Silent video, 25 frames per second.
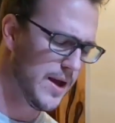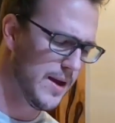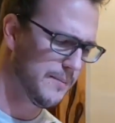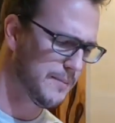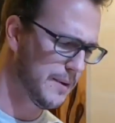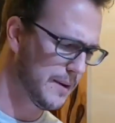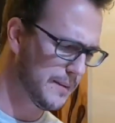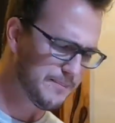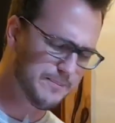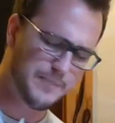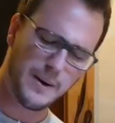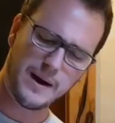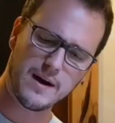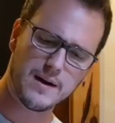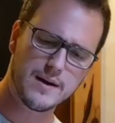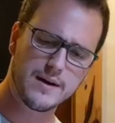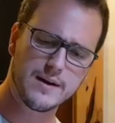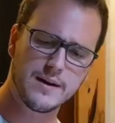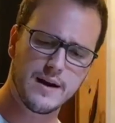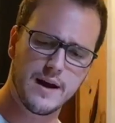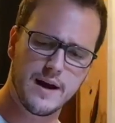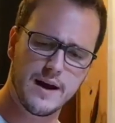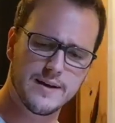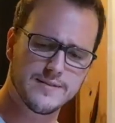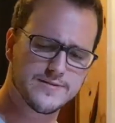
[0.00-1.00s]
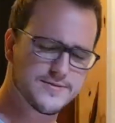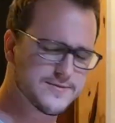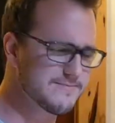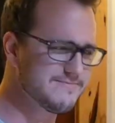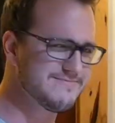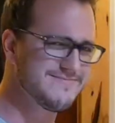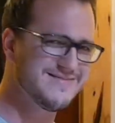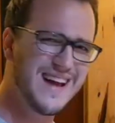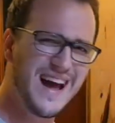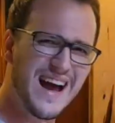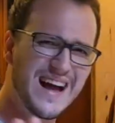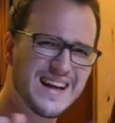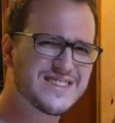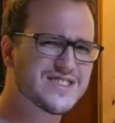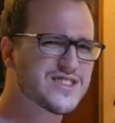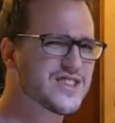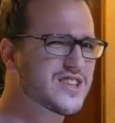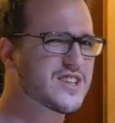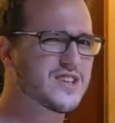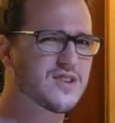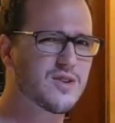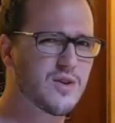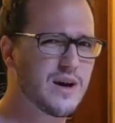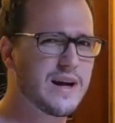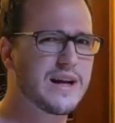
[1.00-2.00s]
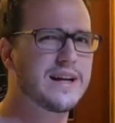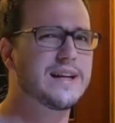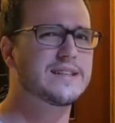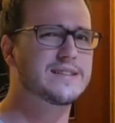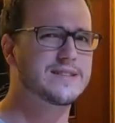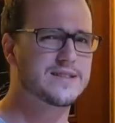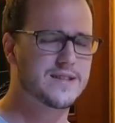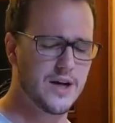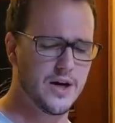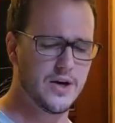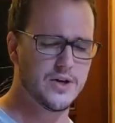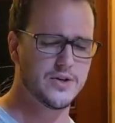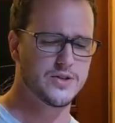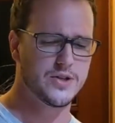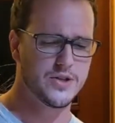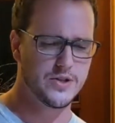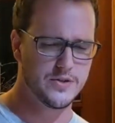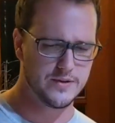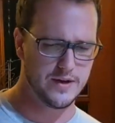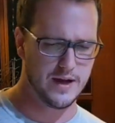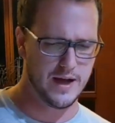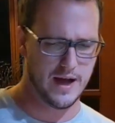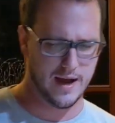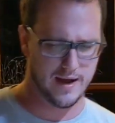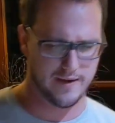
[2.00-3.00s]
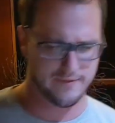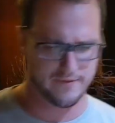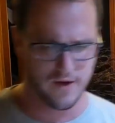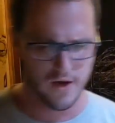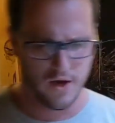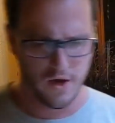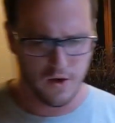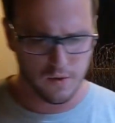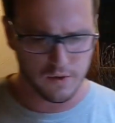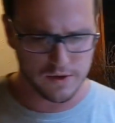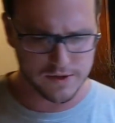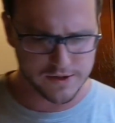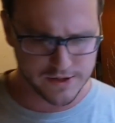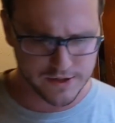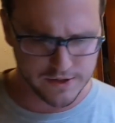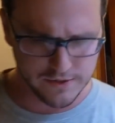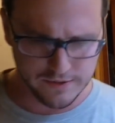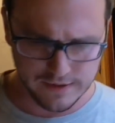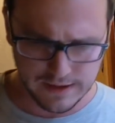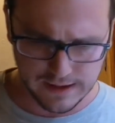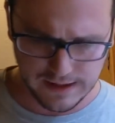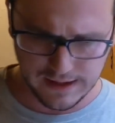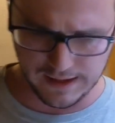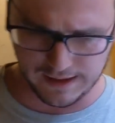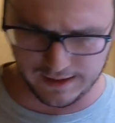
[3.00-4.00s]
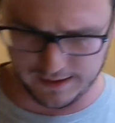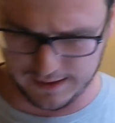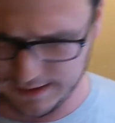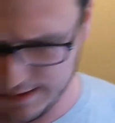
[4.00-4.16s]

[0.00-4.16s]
But paring knife, not your greatest go-to knife. What you need